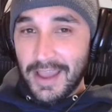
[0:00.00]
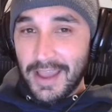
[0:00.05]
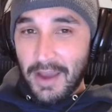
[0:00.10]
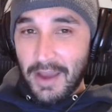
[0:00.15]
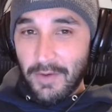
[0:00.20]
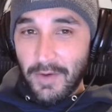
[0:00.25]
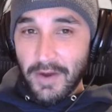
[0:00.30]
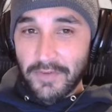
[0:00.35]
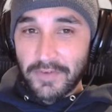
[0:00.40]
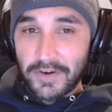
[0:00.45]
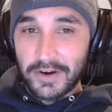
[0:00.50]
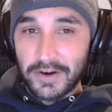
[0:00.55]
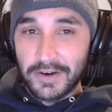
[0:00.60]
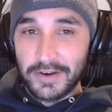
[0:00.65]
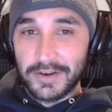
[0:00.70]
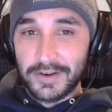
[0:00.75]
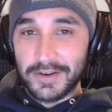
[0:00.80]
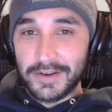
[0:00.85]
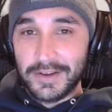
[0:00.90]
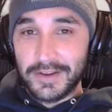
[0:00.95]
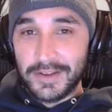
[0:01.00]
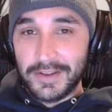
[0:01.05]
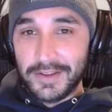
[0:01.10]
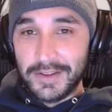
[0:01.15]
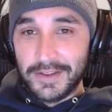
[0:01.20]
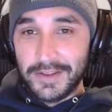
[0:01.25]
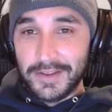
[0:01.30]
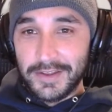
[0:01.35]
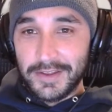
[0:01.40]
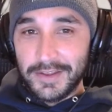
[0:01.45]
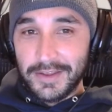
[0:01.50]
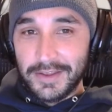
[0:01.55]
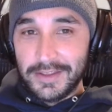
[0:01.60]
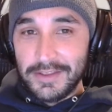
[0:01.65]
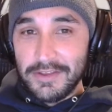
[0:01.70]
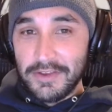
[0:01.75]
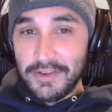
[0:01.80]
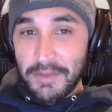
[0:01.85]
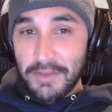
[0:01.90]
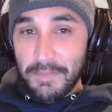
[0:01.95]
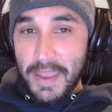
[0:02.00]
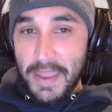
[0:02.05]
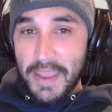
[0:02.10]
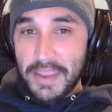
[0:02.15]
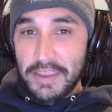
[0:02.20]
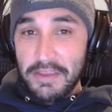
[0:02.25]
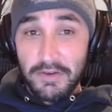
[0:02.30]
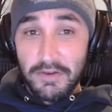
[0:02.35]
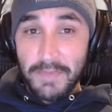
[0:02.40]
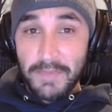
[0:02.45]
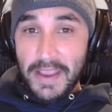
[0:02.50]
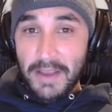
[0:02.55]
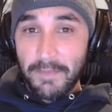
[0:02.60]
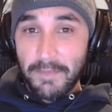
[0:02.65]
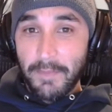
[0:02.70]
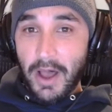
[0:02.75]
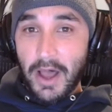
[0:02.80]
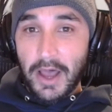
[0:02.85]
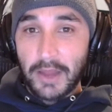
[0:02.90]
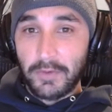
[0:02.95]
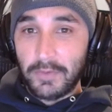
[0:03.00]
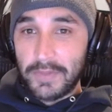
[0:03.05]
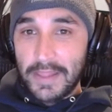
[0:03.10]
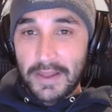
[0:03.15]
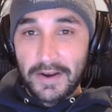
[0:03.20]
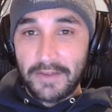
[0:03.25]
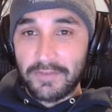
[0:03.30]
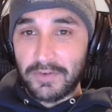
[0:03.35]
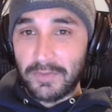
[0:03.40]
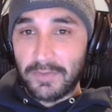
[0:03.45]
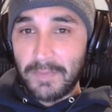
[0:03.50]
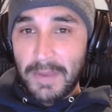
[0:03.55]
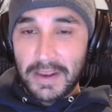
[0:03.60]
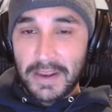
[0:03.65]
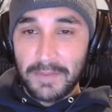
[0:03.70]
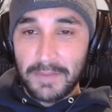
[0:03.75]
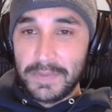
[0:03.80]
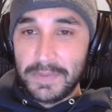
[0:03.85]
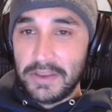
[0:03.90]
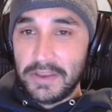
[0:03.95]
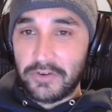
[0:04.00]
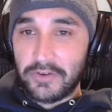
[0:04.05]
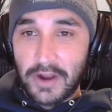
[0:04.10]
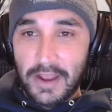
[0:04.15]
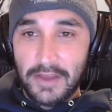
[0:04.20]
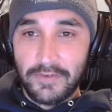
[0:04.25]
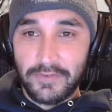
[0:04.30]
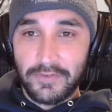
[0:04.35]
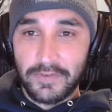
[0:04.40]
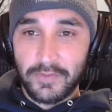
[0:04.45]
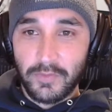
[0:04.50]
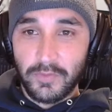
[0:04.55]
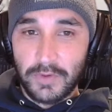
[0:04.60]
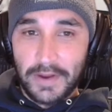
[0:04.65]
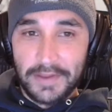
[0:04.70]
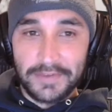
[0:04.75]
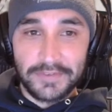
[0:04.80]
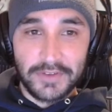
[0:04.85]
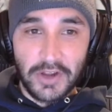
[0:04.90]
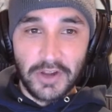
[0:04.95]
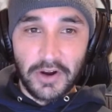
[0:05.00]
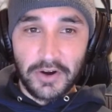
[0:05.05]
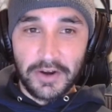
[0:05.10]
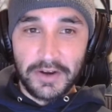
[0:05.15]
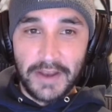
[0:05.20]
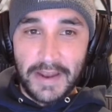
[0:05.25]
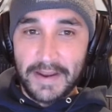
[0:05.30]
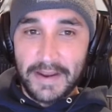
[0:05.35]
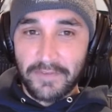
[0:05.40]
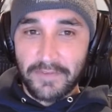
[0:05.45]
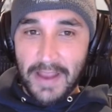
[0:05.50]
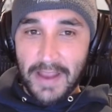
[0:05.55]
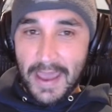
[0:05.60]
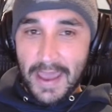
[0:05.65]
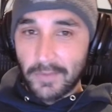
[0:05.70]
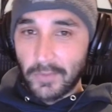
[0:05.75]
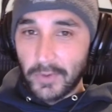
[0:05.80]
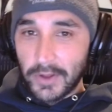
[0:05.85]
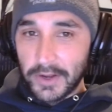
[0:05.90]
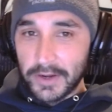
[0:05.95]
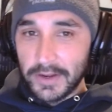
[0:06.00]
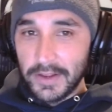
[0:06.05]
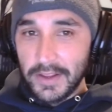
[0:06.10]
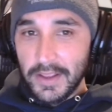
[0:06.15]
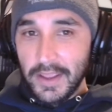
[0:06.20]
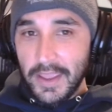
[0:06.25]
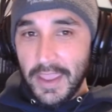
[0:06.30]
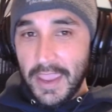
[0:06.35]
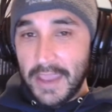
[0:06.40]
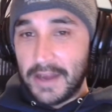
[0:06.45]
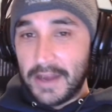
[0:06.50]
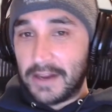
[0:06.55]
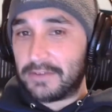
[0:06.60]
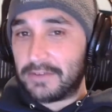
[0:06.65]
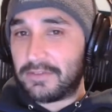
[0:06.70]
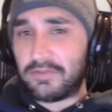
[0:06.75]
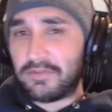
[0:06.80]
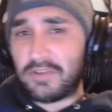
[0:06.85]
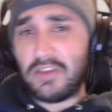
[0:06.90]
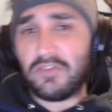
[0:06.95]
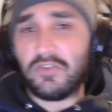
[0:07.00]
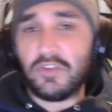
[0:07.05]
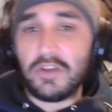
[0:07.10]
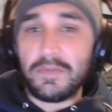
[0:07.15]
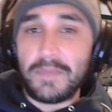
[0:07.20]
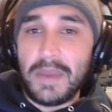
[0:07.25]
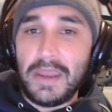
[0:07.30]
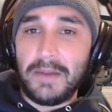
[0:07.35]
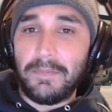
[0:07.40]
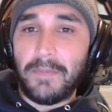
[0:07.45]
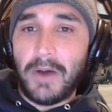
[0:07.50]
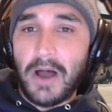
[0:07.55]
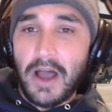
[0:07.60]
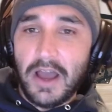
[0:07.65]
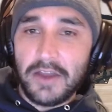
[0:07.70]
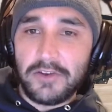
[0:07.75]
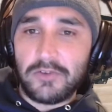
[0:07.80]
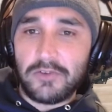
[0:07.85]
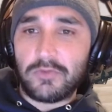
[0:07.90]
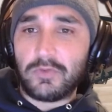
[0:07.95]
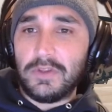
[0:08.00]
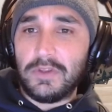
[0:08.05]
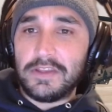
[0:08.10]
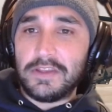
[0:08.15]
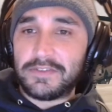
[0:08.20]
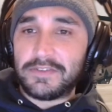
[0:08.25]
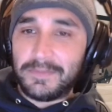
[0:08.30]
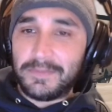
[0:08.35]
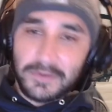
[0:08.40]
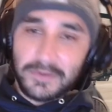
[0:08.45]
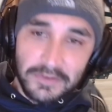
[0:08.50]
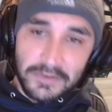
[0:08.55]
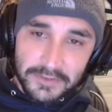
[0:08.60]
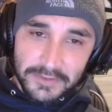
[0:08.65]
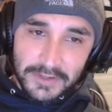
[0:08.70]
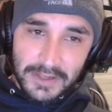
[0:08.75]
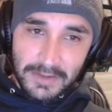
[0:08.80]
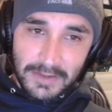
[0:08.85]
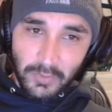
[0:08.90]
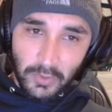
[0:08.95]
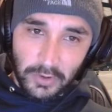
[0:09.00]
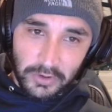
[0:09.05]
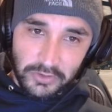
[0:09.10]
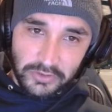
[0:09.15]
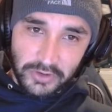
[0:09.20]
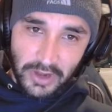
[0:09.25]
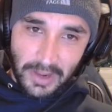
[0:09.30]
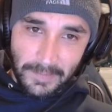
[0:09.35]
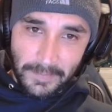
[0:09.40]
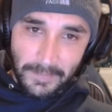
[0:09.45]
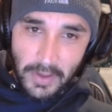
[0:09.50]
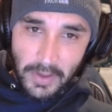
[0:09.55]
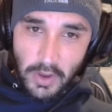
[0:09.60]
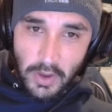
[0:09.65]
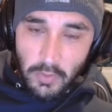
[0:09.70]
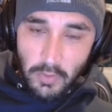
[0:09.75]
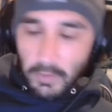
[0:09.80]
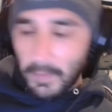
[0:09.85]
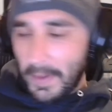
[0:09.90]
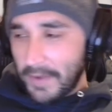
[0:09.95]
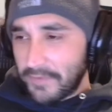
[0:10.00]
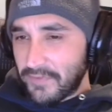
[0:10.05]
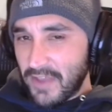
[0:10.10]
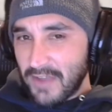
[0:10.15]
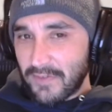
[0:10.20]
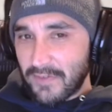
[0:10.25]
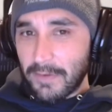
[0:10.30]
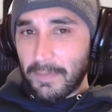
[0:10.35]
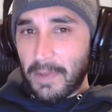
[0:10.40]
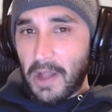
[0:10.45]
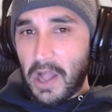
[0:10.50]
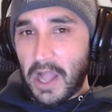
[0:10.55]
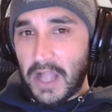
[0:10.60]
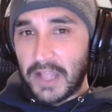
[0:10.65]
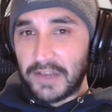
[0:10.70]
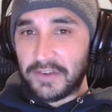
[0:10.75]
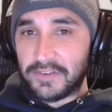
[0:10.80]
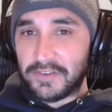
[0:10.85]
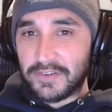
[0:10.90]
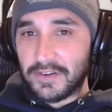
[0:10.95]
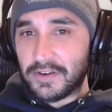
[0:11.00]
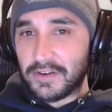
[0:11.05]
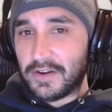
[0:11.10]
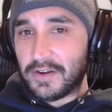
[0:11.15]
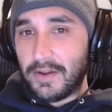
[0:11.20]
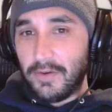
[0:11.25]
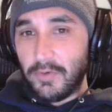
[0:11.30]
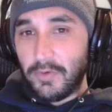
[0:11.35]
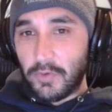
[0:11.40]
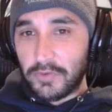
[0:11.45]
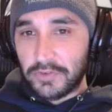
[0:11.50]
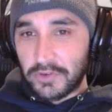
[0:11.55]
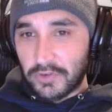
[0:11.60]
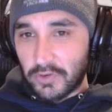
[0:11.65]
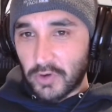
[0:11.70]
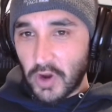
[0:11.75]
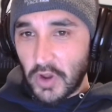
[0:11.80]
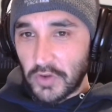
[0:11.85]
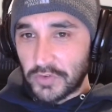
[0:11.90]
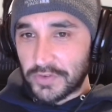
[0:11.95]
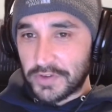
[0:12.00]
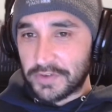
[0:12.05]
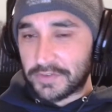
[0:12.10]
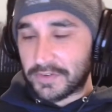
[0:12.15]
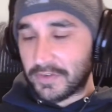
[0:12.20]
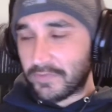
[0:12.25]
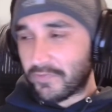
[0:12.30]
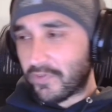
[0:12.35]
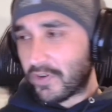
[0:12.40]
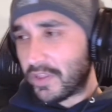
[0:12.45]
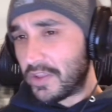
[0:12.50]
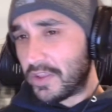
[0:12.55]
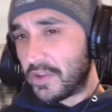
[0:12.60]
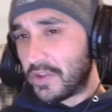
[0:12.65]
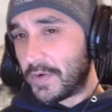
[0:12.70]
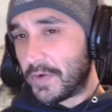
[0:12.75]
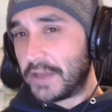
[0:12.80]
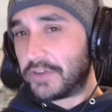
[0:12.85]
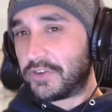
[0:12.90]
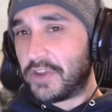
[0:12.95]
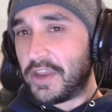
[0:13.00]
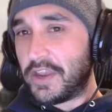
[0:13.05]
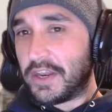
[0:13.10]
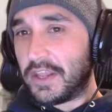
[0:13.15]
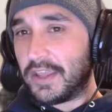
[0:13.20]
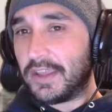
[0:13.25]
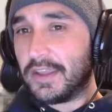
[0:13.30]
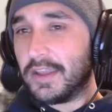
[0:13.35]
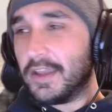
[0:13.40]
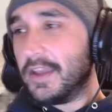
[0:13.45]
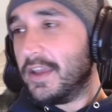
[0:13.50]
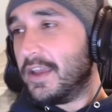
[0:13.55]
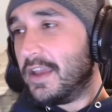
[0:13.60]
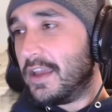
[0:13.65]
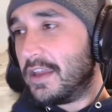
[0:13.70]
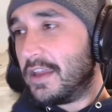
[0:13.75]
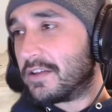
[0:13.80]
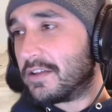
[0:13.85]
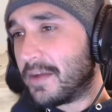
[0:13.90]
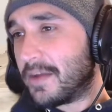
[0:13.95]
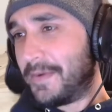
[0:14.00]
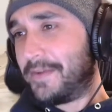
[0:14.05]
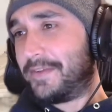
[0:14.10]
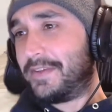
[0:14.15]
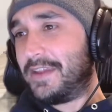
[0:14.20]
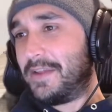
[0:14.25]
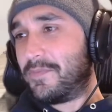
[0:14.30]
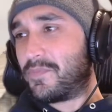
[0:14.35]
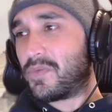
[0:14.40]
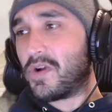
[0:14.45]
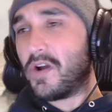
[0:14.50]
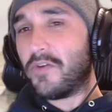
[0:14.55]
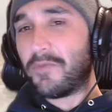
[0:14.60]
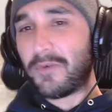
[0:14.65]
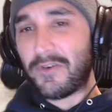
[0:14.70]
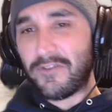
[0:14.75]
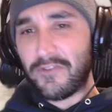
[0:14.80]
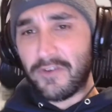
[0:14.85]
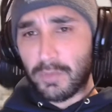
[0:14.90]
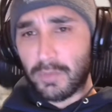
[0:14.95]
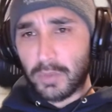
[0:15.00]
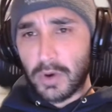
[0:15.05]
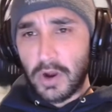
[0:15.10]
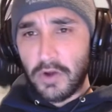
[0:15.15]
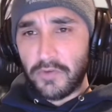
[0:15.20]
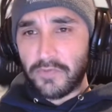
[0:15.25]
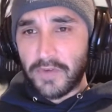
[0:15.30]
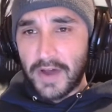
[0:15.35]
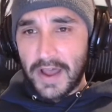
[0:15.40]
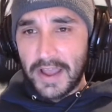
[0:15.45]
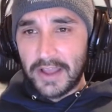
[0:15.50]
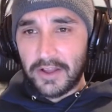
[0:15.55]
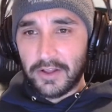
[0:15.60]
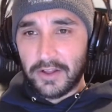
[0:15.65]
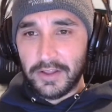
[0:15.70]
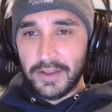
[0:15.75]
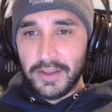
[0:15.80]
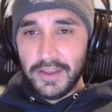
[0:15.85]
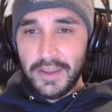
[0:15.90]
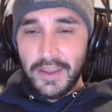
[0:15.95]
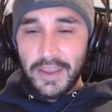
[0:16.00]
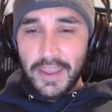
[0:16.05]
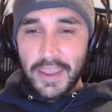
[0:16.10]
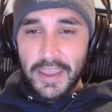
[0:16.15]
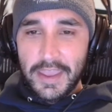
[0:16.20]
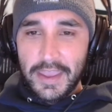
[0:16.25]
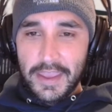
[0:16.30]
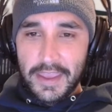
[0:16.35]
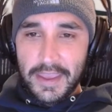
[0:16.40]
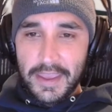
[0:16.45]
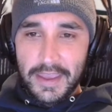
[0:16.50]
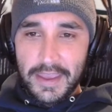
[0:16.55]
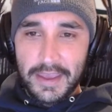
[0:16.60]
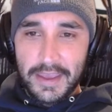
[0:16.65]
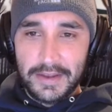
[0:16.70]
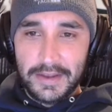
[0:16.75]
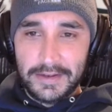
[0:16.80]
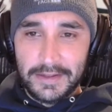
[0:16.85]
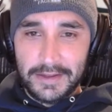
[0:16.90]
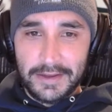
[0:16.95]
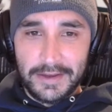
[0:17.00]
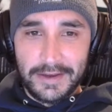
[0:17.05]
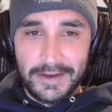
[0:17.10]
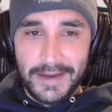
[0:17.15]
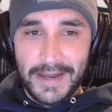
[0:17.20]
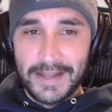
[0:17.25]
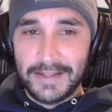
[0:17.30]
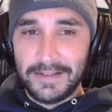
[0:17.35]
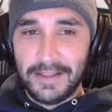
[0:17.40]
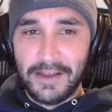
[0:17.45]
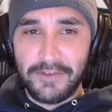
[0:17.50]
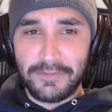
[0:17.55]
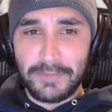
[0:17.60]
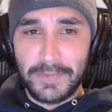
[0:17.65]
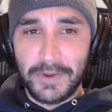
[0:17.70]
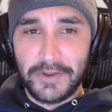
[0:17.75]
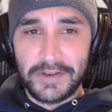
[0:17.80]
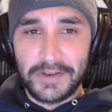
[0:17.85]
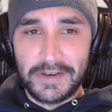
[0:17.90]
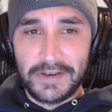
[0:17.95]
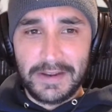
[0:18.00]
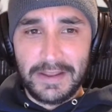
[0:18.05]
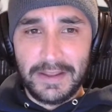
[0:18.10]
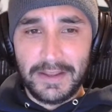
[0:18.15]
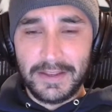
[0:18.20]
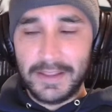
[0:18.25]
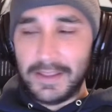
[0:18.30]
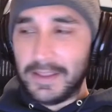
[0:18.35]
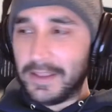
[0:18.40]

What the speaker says: However, you can make a mod without ever making a P drive. When I started, I never had one, and I've successfully made mods and released some to the Steam Workshop. One of my favorite mods was a Crow system for the UH80. It's on my Steam profile, and I love building it.